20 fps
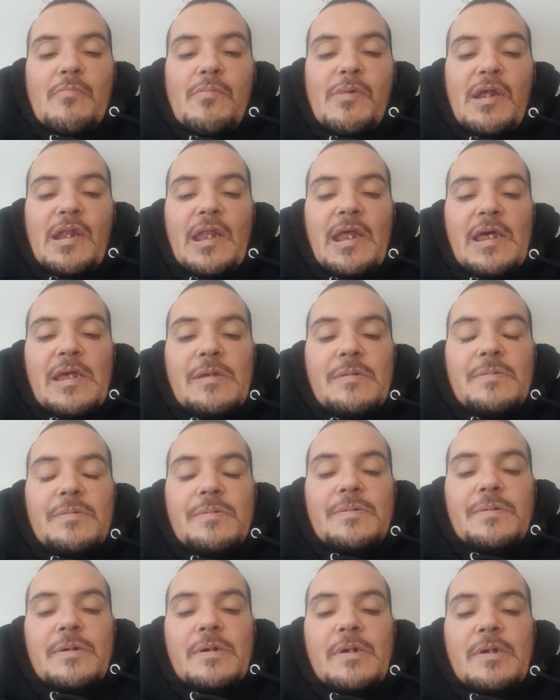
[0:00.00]
belief.
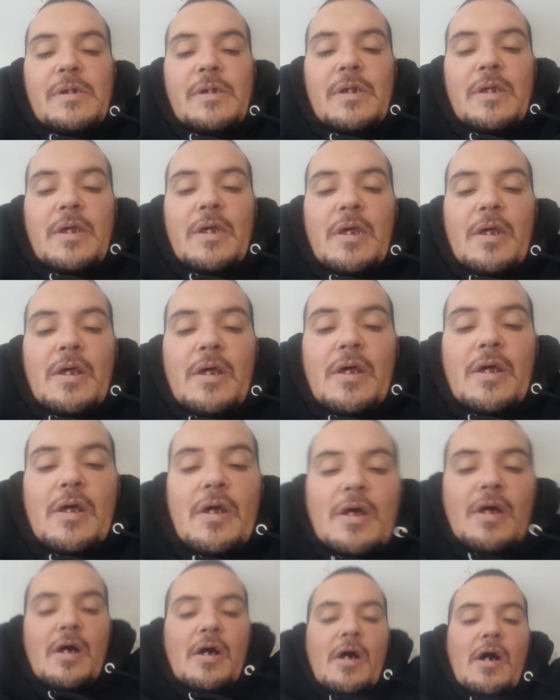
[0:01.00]

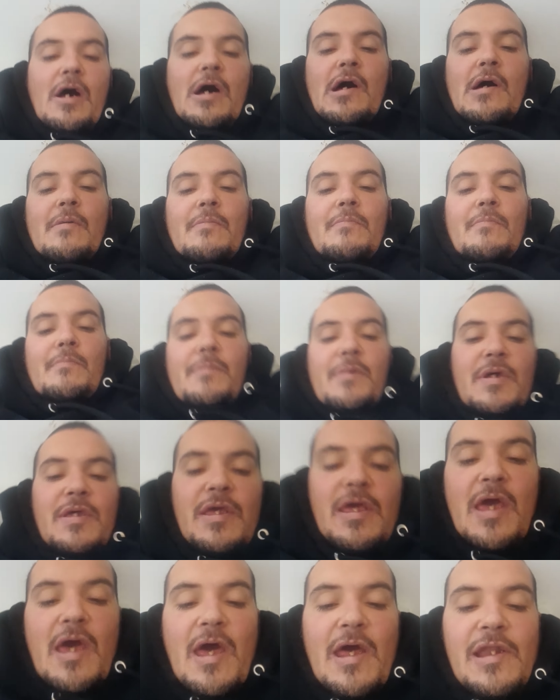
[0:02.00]
But
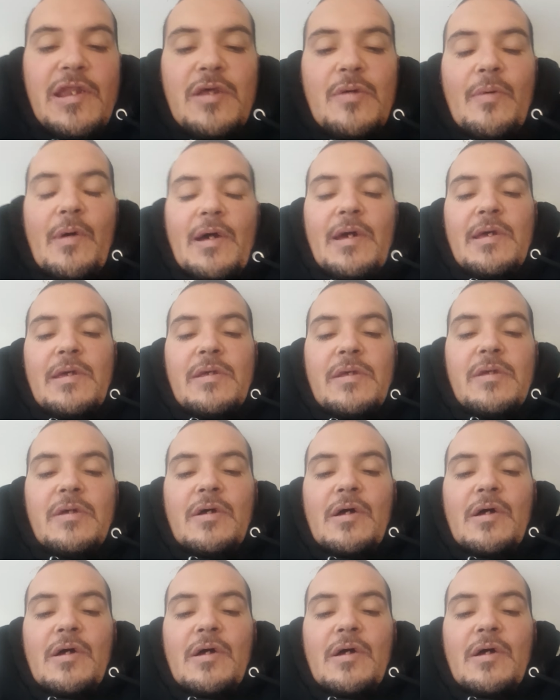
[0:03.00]
yeah, anyway,